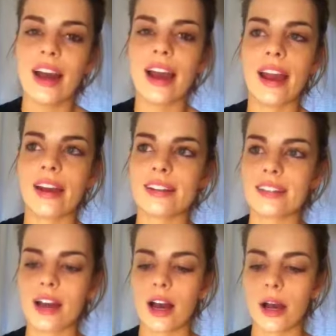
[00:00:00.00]
And
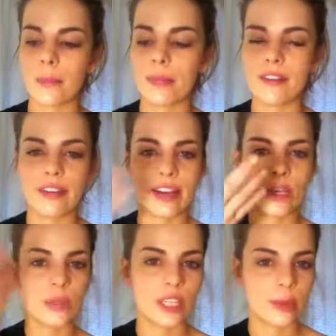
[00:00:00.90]
if I
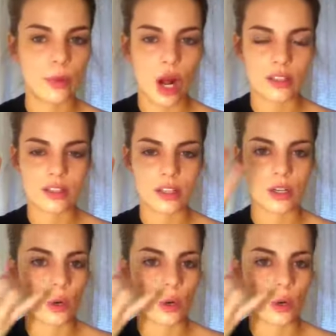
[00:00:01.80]
use any bronzer